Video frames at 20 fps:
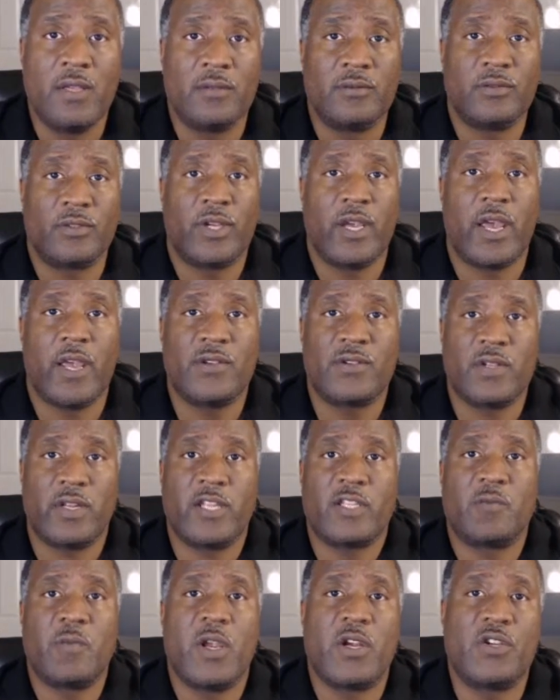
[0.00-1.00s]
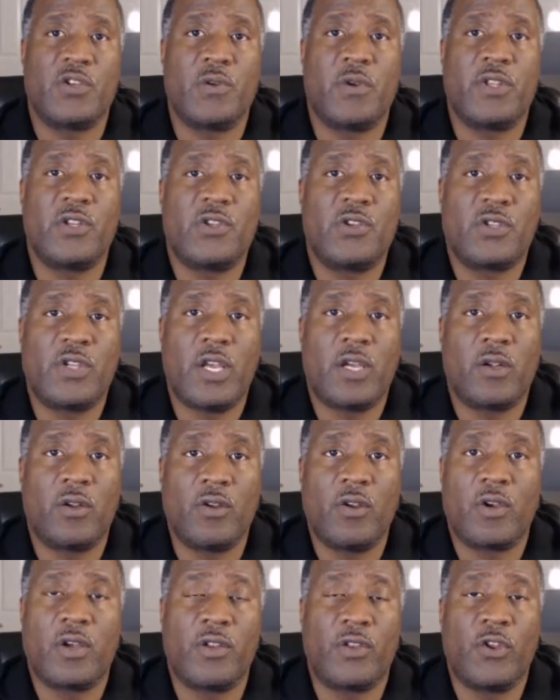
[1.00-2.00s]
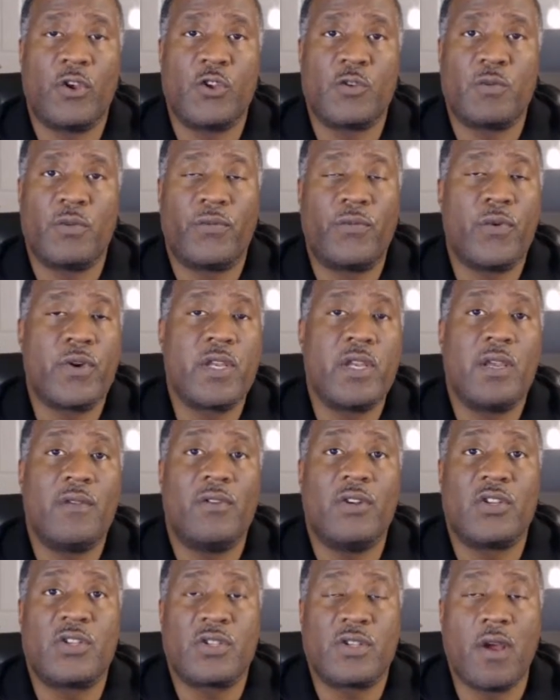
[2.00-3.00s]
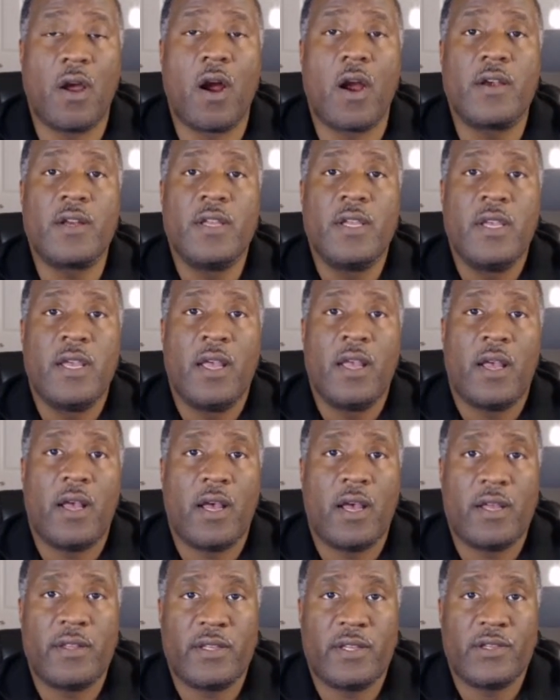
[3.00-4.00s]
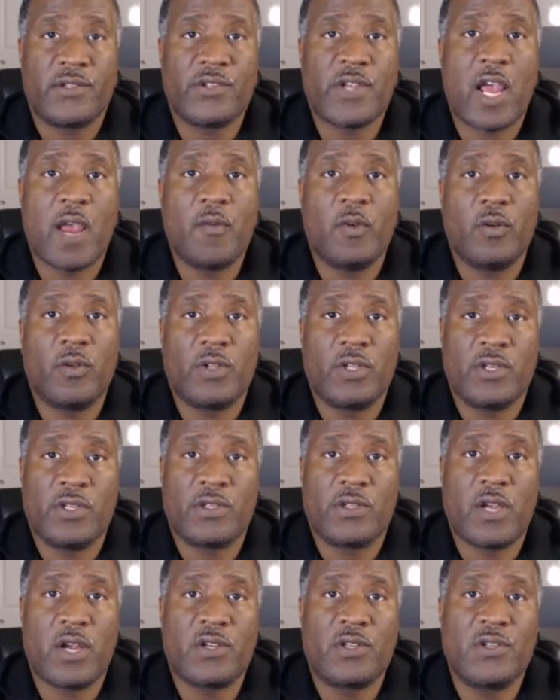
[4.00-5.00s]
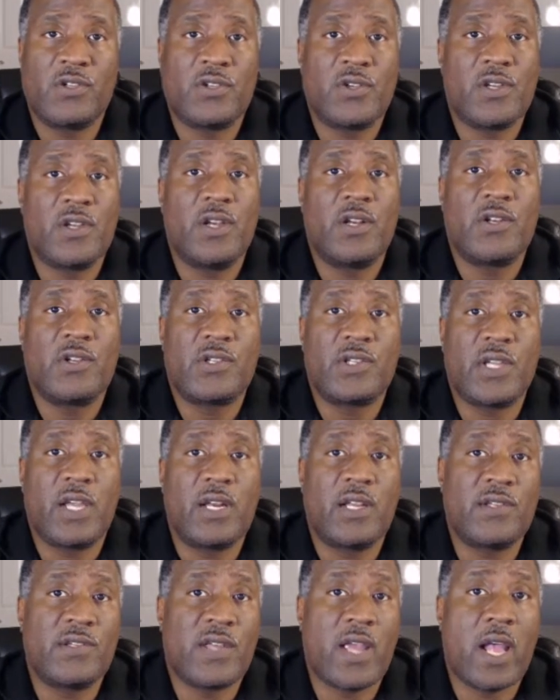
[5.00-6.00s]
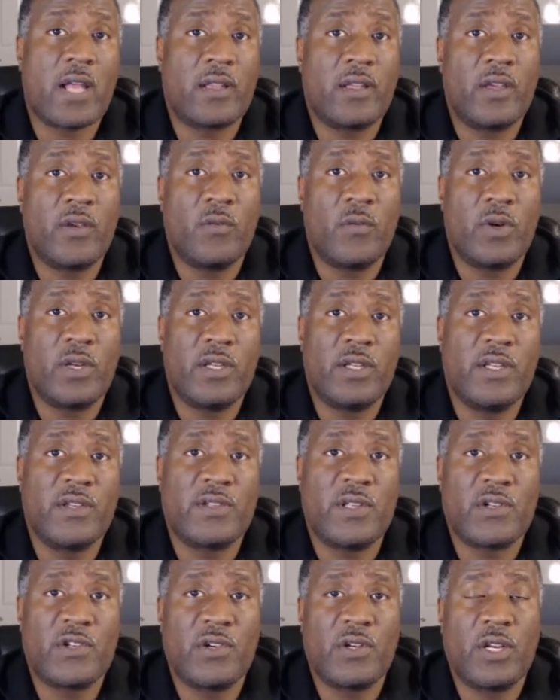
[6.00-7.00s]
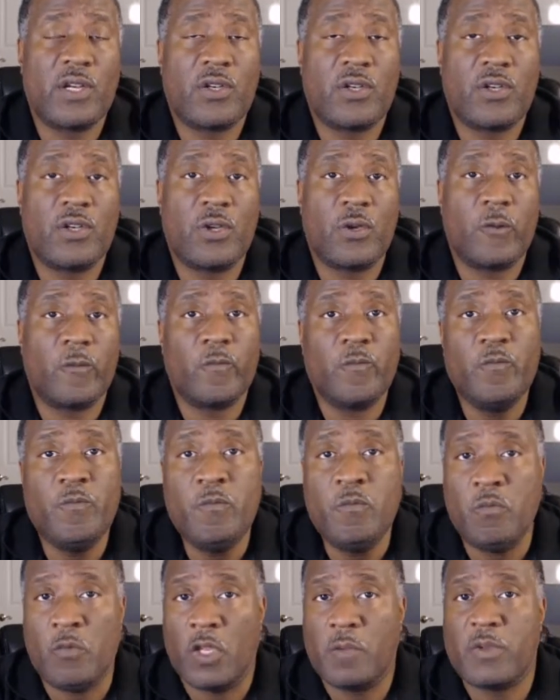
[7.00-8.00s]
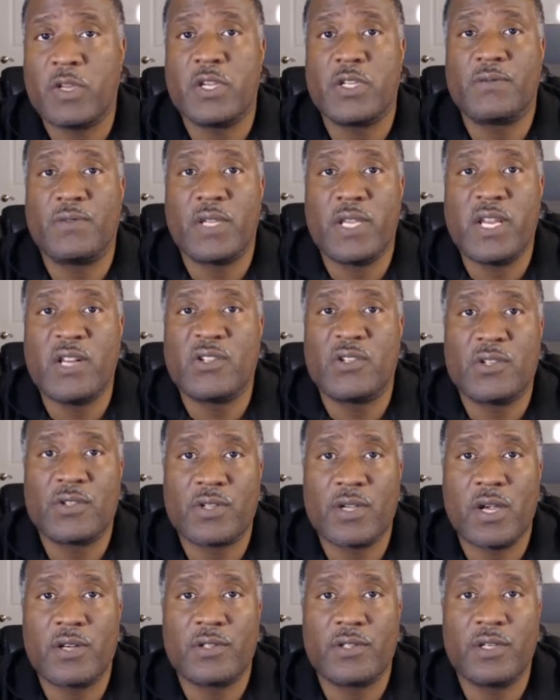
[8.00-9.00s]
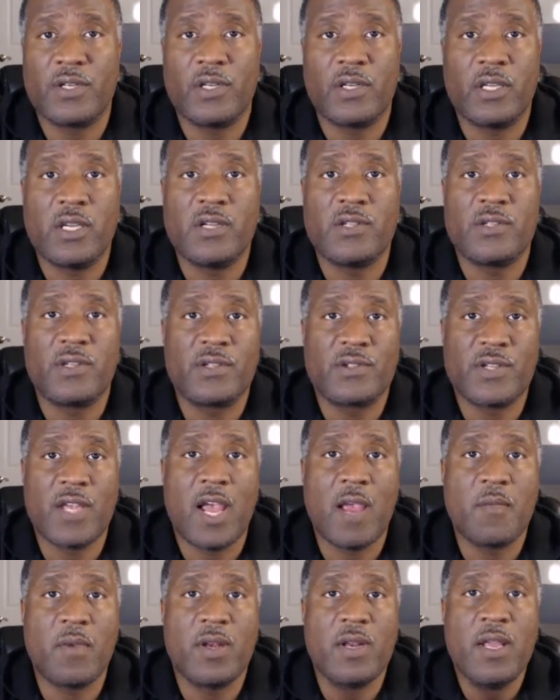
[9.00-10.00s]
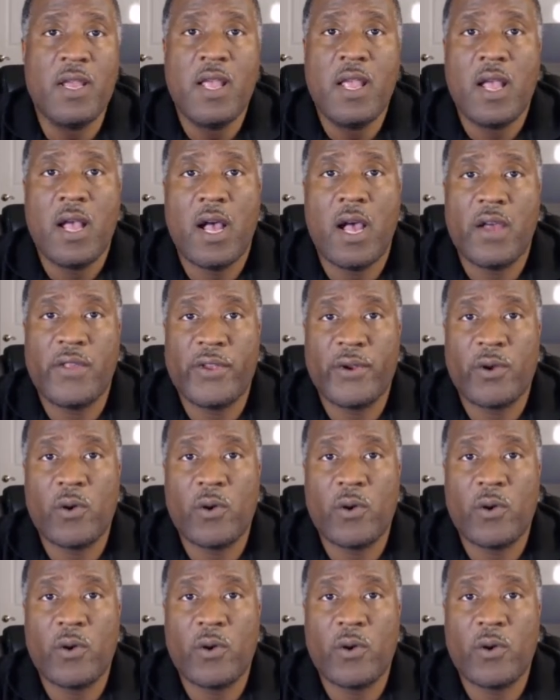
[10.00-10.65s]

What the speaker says: Okay, so let's make sure that you take a look at those before you even start the assignment or the discussion, so you understand exactly what it is that you need to do. Because for each discussion, each assignment, they're